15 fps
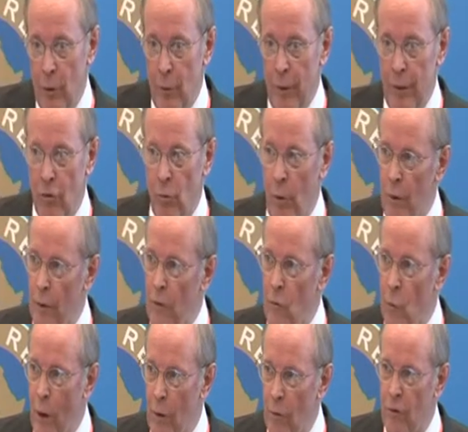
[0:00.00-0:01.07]
with each one of these
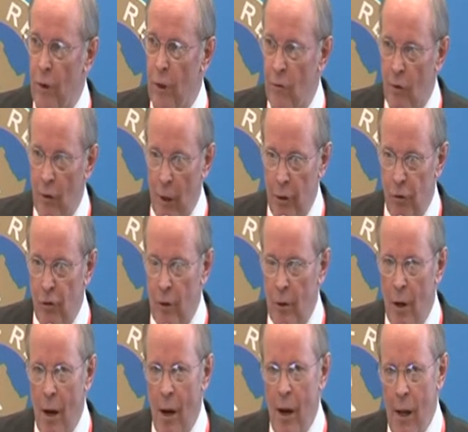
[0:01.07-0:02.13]
wells in isolation,
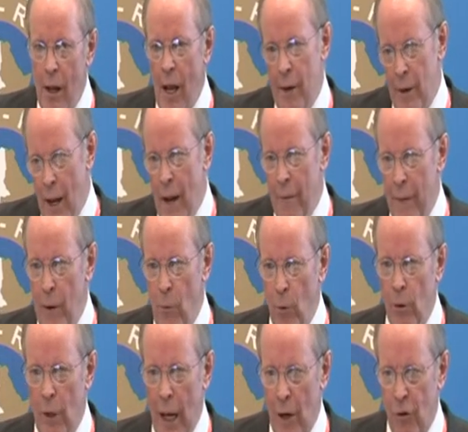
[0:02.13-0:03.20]
and they
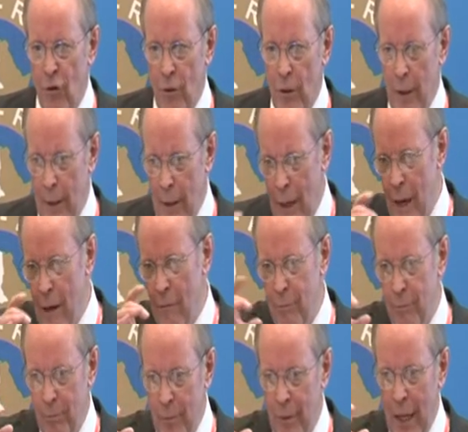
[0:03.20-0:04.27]
will actually have
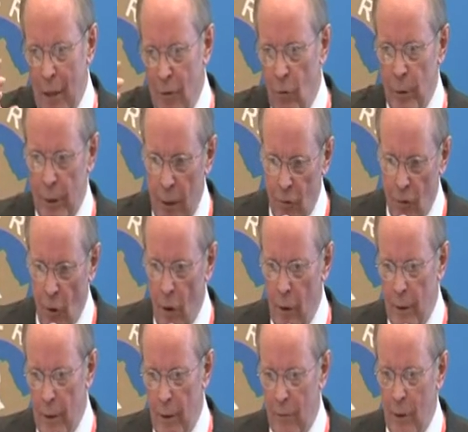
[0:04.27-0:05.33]
dates when they
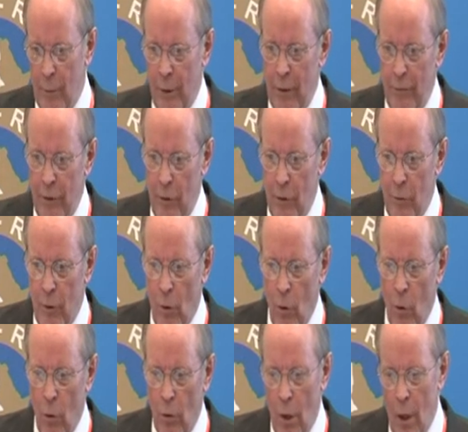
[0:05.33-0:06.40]
start and everything. But if you do the
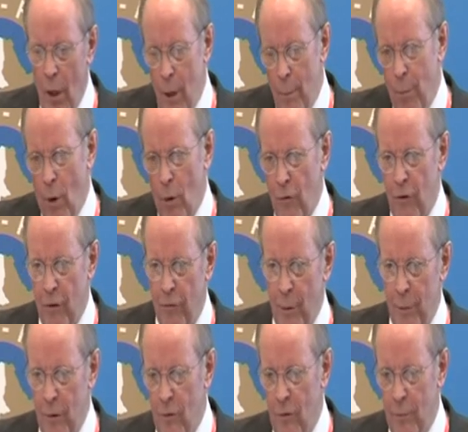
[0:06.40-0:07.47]
whole policy from
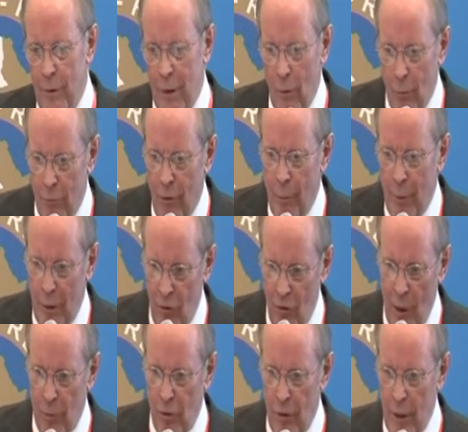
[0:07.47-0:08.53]
an
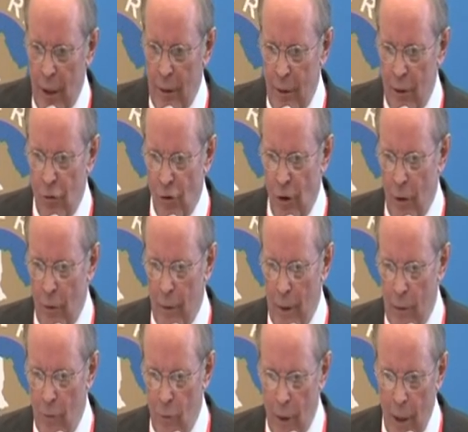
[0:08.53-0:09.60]
inception date, then generally
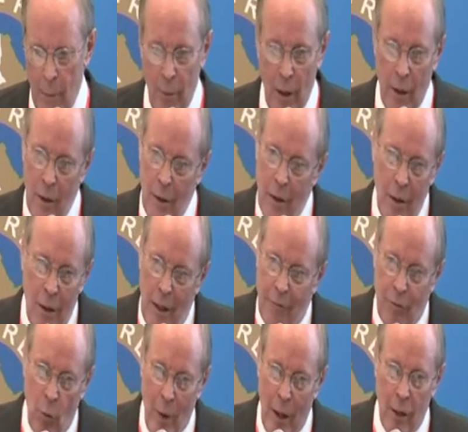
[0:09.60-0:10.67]
that's okay. But if
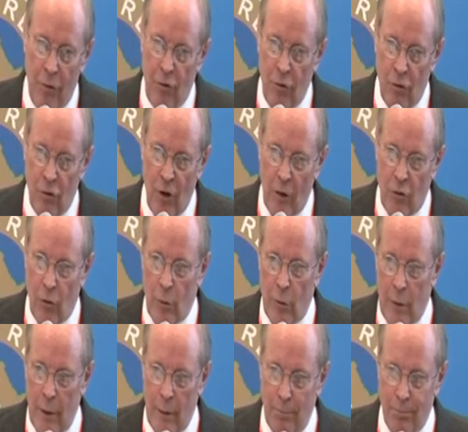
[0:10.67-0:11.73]
the well isn't
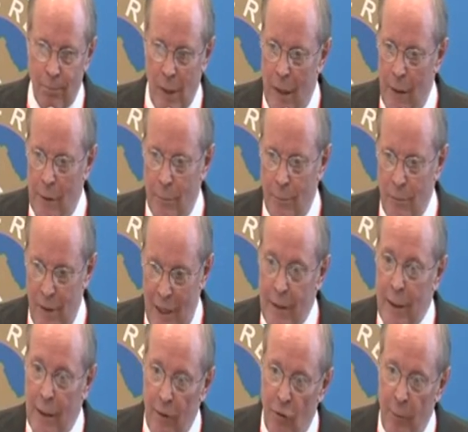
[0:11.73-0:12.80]
scheduled, and
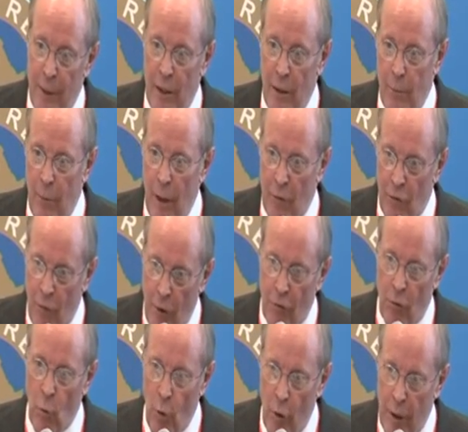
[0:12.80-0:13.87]
technically speaking, as far as
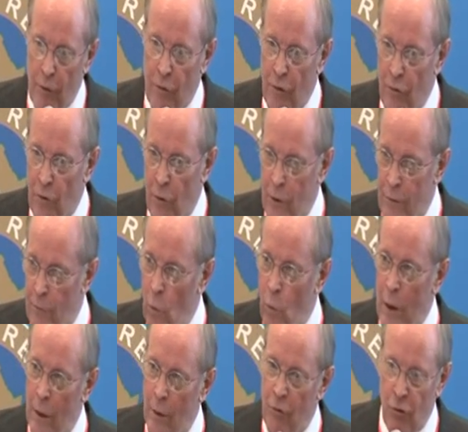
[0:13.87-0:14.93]
the wording is concerned, if the
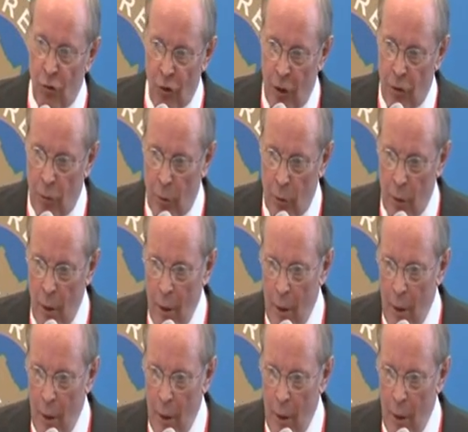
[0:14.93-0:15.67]
well isn't scheduled,